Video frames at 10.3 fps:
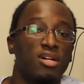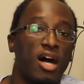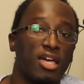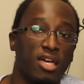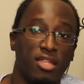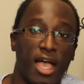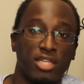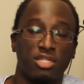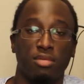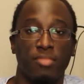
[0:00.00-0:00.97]
Ion
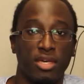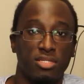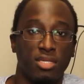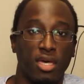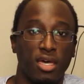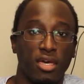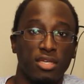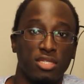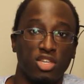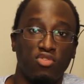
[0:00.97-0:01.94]
accidentally makes
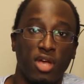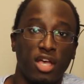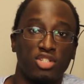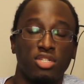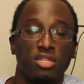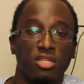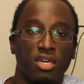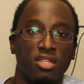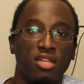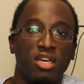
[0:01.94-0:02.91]
Izzy crash, and
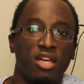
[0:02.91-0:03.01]
then